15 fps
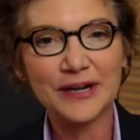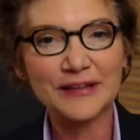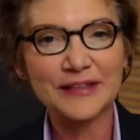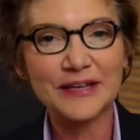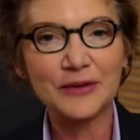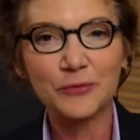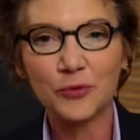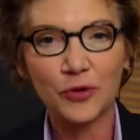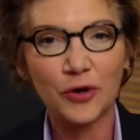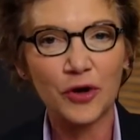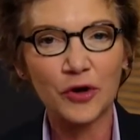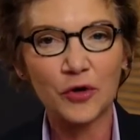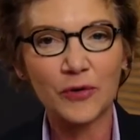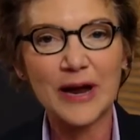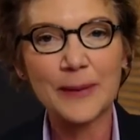I think we're
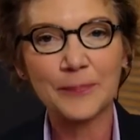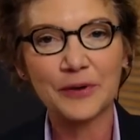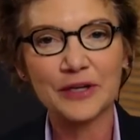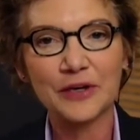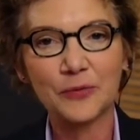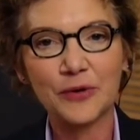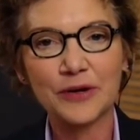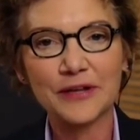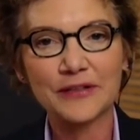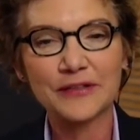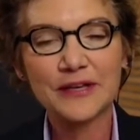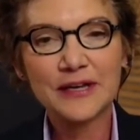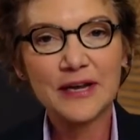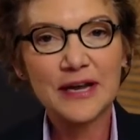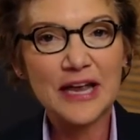all grappling with
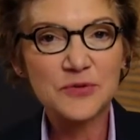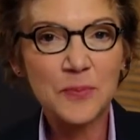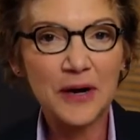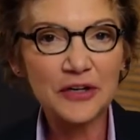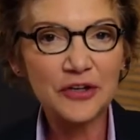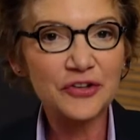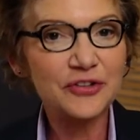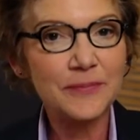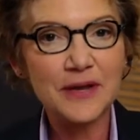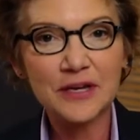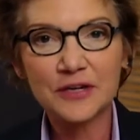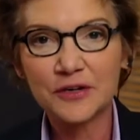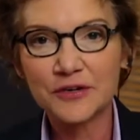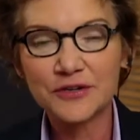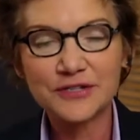as
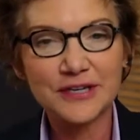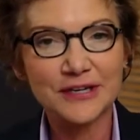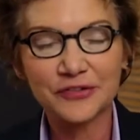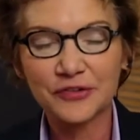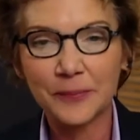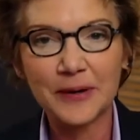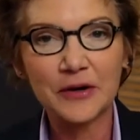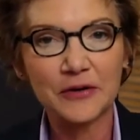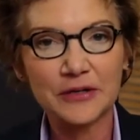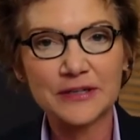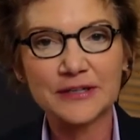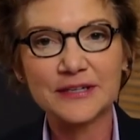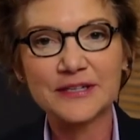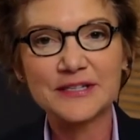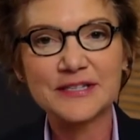policymakers, as
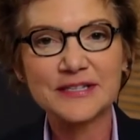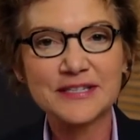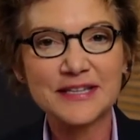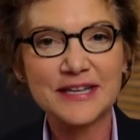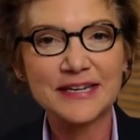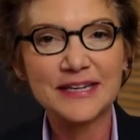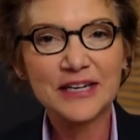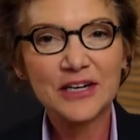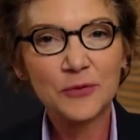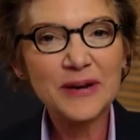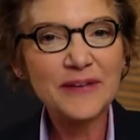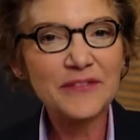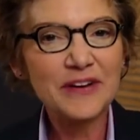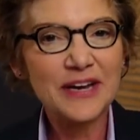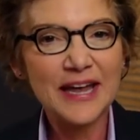Americans, is that we
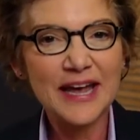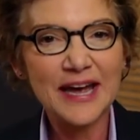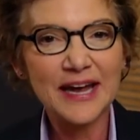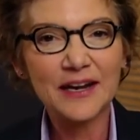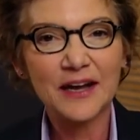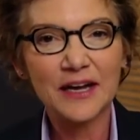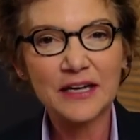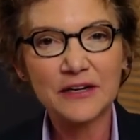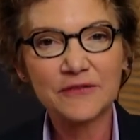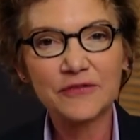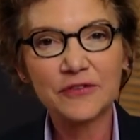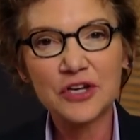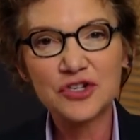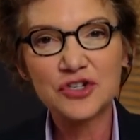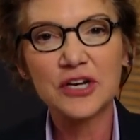haven't had high
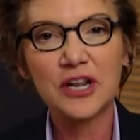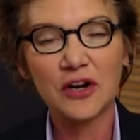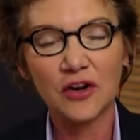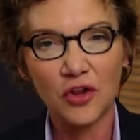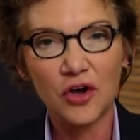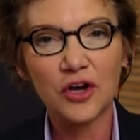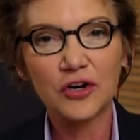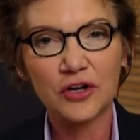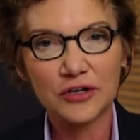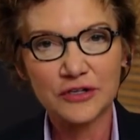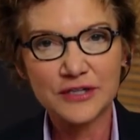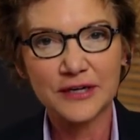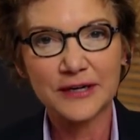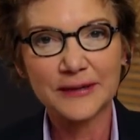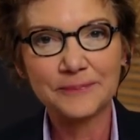inflation in a long, long
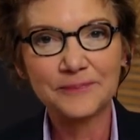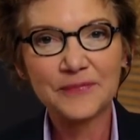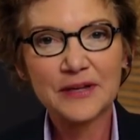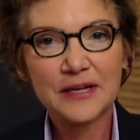time.